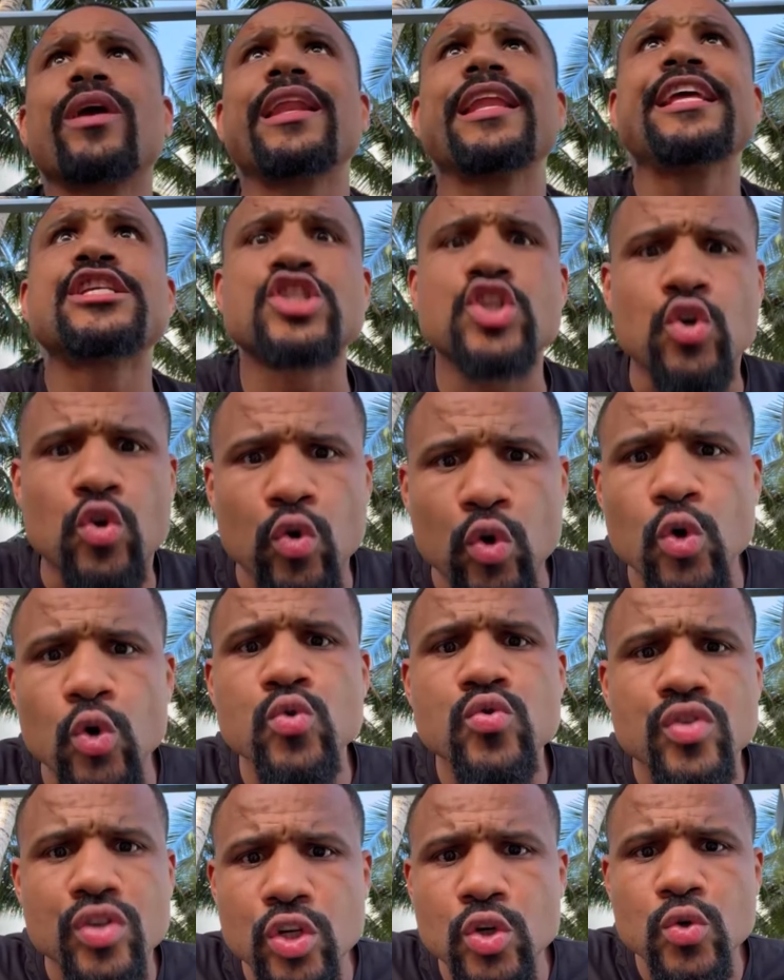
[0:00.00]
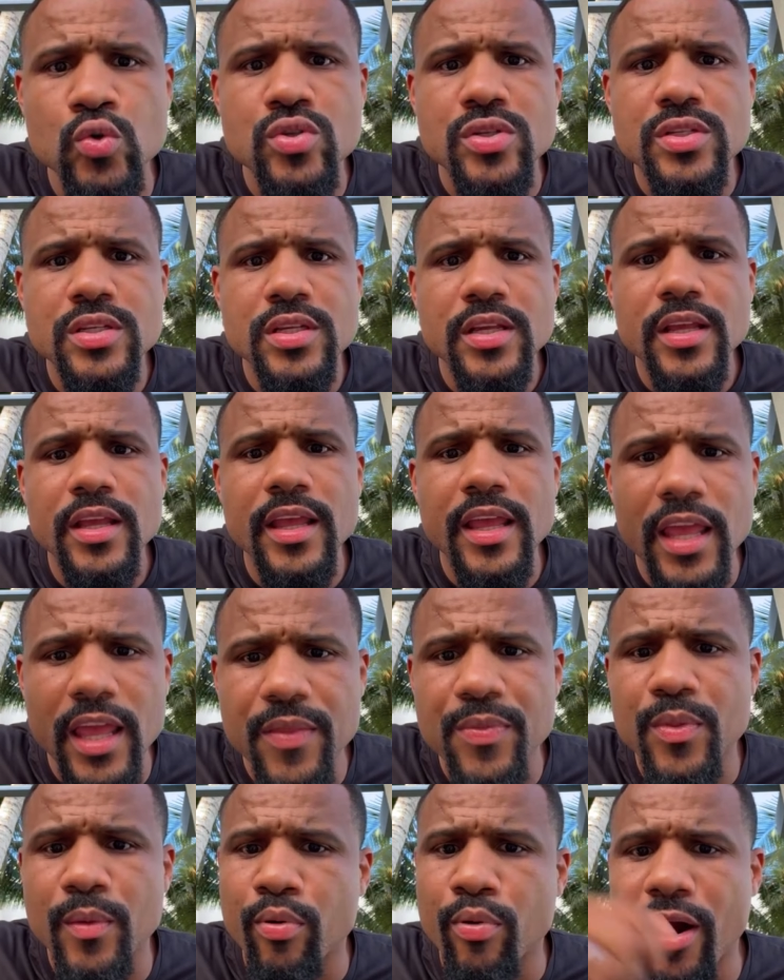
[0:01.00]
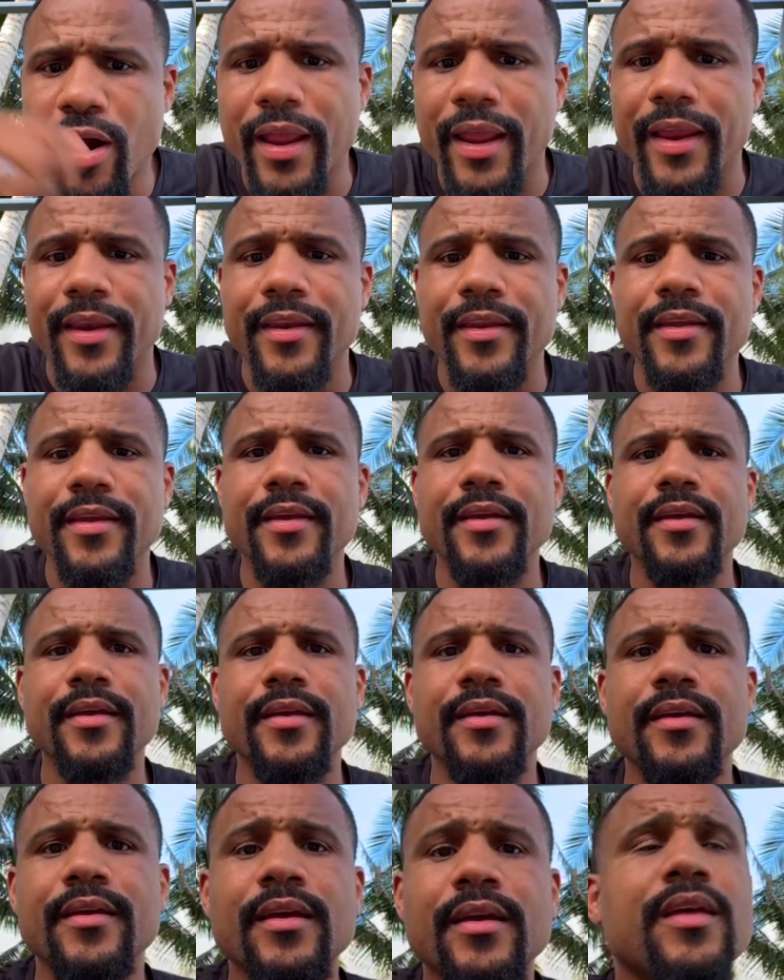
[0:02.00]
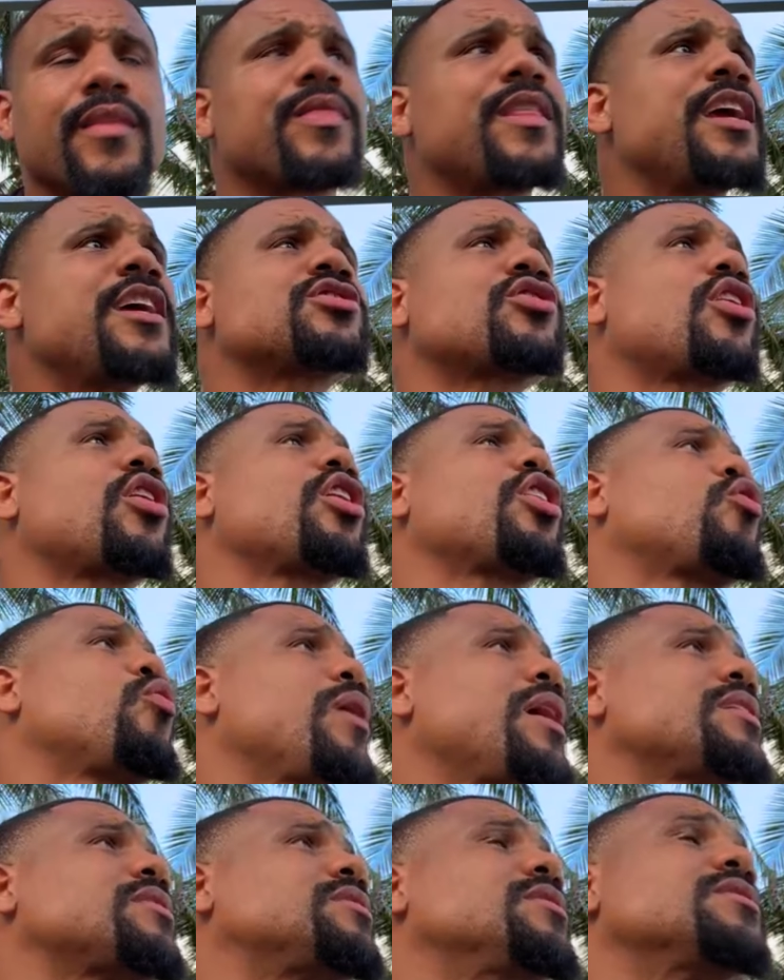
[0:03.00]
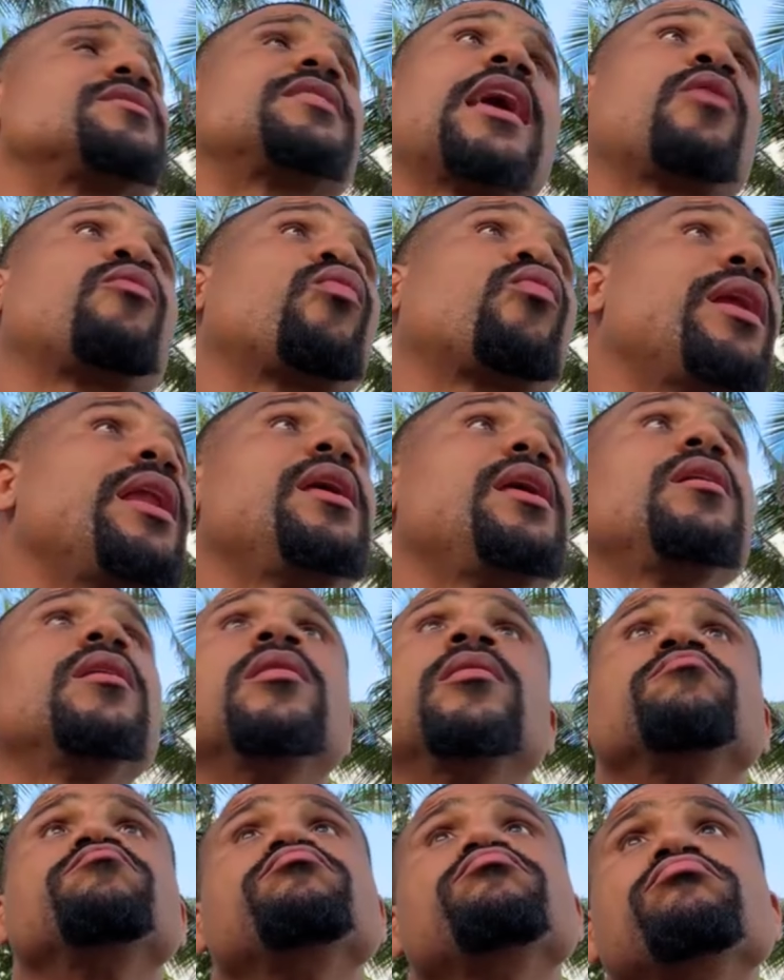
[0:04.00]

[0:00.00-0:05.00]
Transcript: really screws loose in the brain? These are questions that really